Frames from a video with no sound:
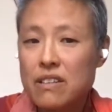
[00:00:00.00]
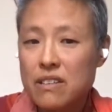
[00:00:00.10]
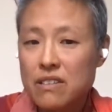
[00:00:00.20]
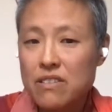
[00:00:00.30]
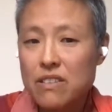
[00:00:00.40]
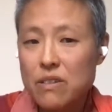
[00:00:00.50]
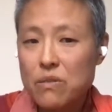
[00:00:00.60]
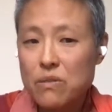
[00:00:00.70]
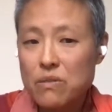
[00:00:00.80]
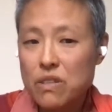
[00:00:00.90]
And
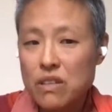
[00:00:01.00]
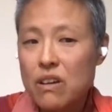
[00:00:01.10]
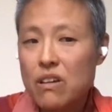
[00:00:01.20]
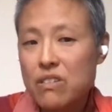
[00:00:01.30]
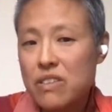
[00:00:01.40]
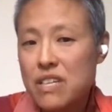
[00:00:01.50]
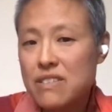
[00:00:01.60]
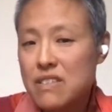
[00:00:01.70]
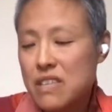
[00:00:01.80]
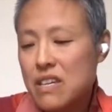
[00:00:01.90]
so all
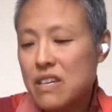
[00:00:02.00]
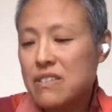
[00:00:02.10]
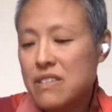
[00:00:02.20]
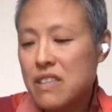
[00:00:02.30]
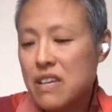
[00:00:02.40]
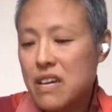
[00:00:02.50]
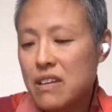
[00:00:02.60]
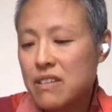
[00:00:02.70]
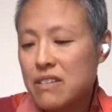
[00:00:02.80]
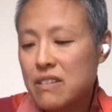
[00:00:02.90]
these things
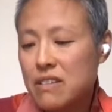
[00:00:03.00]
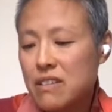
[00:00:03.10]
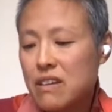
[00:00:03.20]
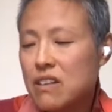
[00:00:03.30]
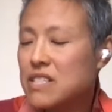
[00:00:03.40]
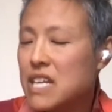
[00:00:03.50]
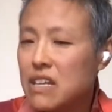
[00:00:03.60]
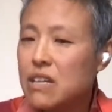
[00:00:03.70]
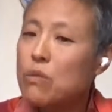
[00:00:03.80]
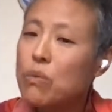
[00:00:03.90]
that are
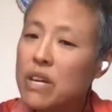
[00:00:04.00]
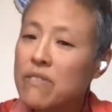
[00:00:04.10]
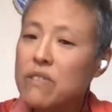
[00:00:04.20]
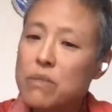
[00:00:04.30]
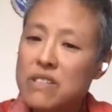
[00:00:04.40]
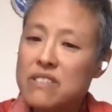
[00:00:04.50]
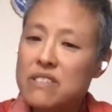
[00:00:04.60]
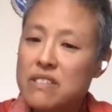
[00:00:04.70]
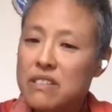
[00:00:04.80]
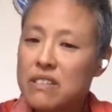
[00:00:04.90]
taken away from us,